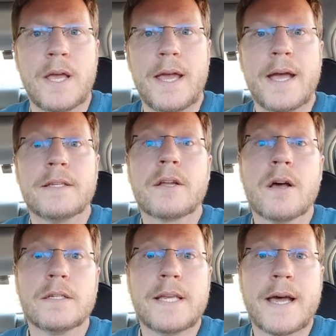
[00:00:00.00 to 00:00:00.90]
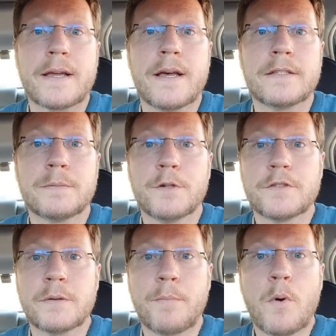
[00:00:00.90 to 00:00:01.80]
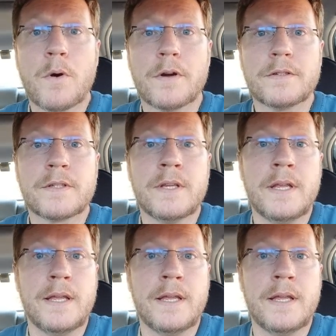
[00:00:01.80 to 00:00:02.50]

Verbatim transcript: I had to contact customer support,